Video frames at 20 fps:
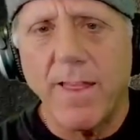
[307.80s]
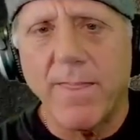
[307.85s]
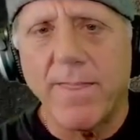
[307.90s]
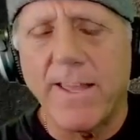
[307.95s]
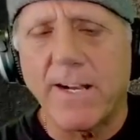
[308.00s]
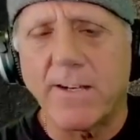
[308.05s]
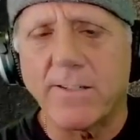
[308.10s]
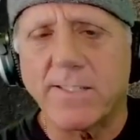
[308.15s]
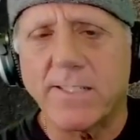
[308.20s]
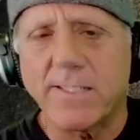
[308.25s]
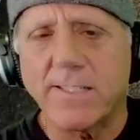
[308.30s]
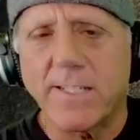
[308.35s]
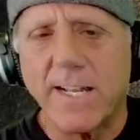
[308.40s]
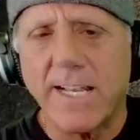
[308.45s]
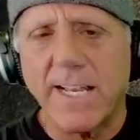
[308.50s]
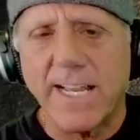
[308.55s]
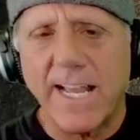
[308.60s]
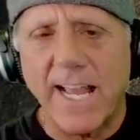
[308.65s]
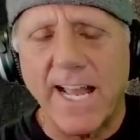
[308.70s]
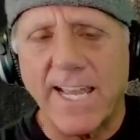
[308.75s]
there's the
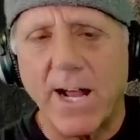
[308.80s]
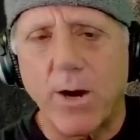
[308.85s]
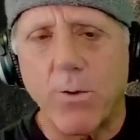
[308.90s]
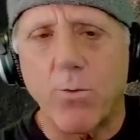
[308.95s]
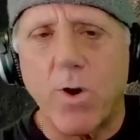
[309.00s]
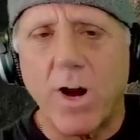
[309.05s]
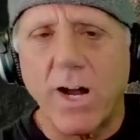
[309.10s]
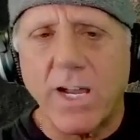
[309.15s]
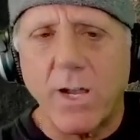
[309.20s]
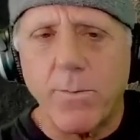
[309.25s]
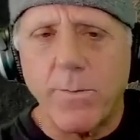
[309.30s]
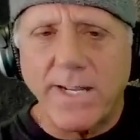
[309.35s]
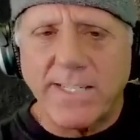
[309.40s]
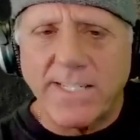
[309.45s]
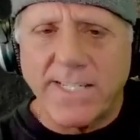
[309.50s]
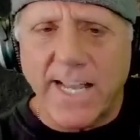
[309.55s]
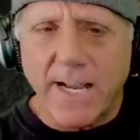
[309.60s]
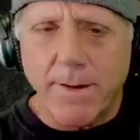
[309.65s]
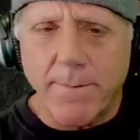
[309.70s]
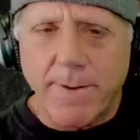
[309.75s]
sun again. Now, what can we
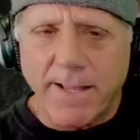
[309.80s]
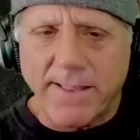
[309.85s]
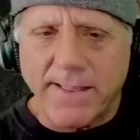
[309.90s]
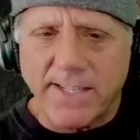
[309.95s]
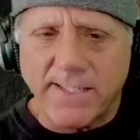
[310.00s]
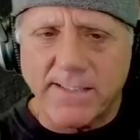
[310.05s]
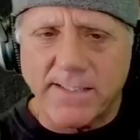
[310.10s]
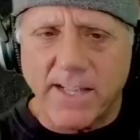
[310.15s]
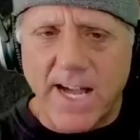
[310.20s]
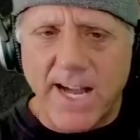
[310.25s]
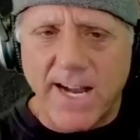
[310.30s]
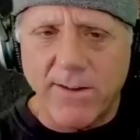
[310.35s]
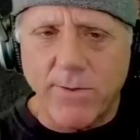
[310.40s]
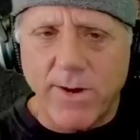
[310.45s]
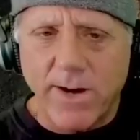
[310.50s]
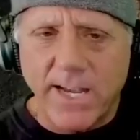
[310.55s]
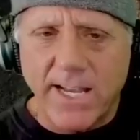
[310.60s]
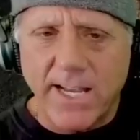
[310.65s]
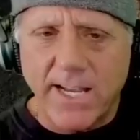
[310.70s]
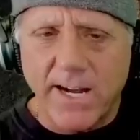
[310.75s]
say about this line
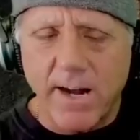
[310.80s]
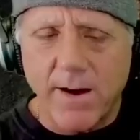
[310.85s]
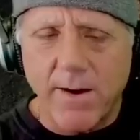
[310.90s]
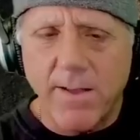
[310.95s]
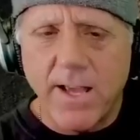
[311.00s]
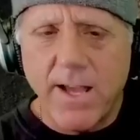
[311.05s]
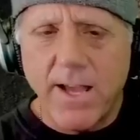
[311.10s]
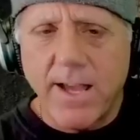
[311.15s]
right here?